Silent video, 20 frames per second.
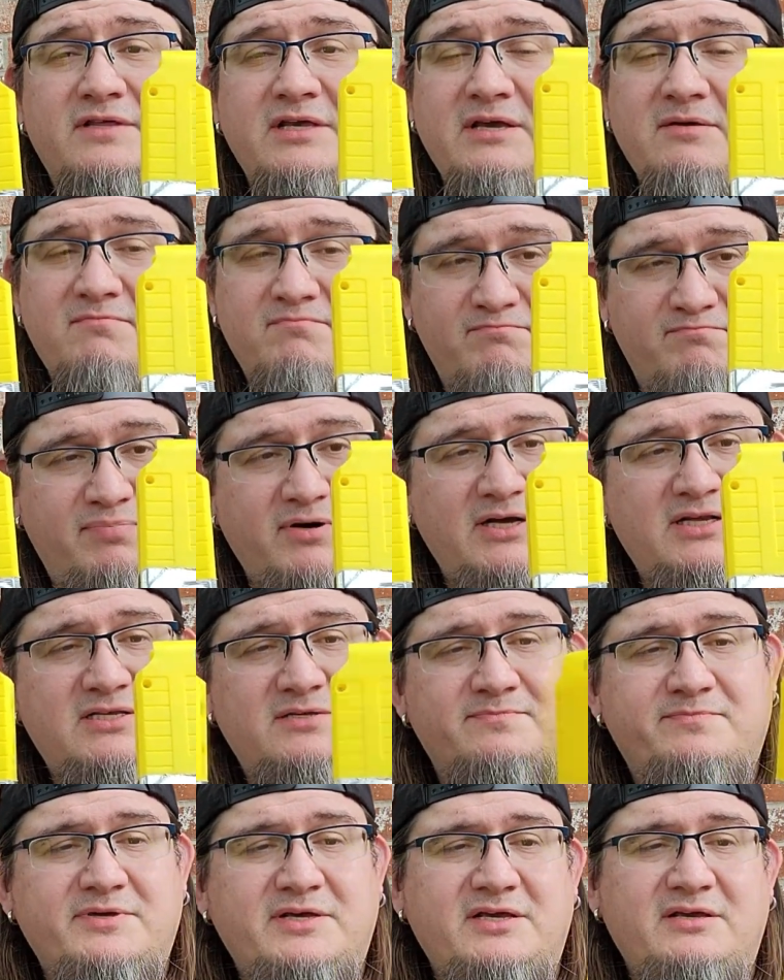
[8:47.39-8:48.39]
the Buzz
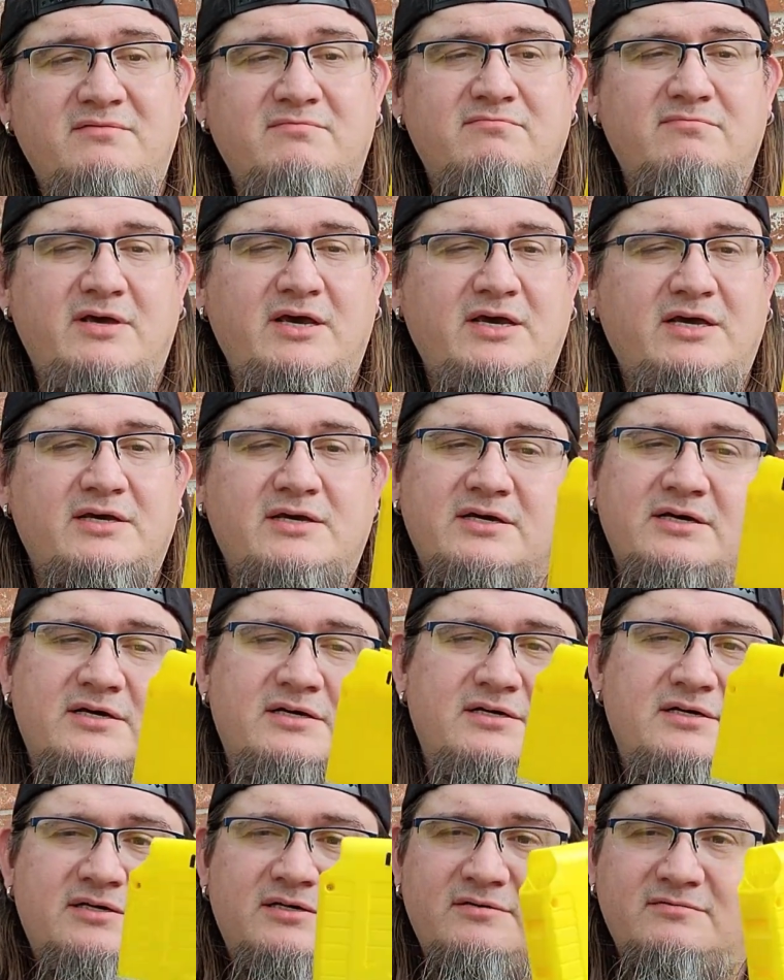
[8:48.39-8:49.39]
Bee
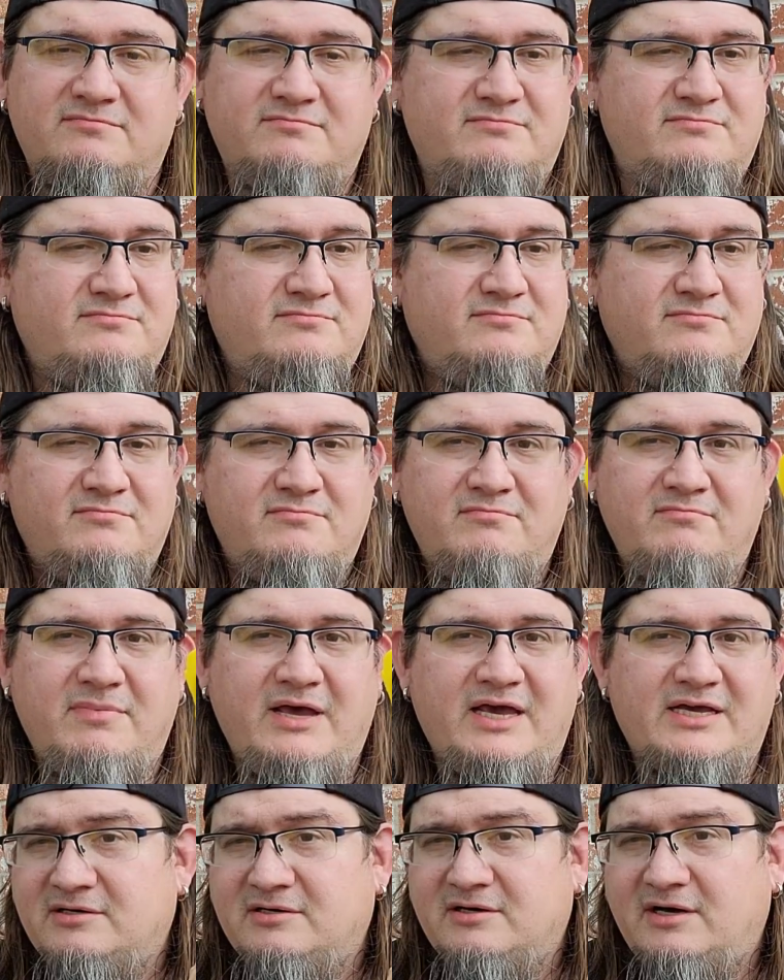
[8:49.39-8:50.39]
Mega
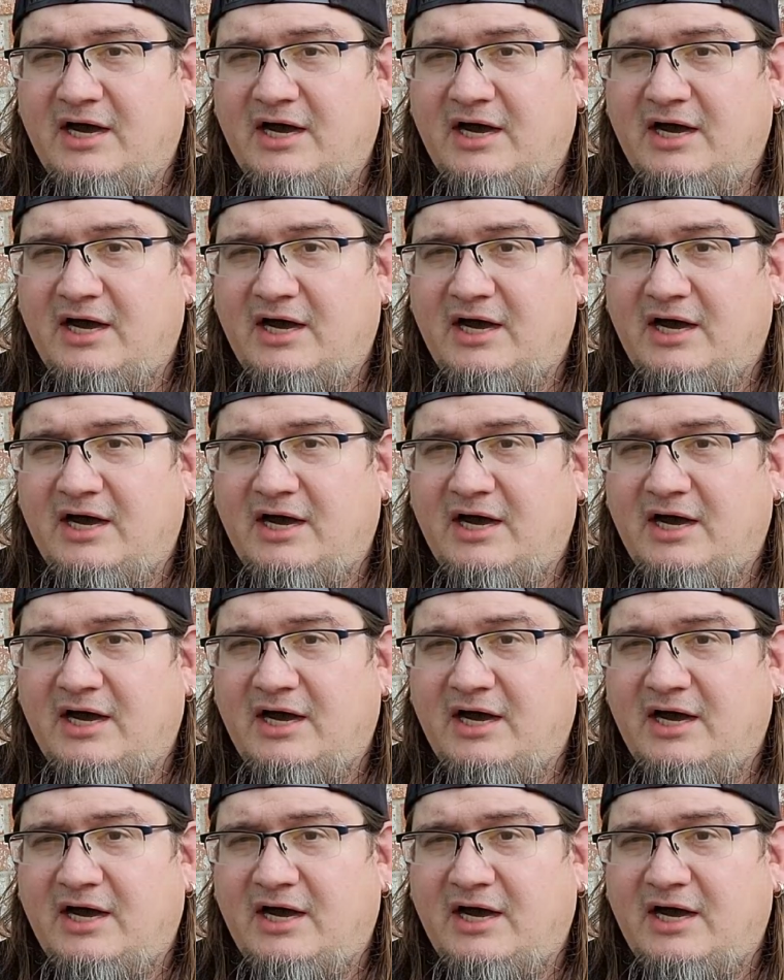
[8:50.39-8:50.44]
Mag.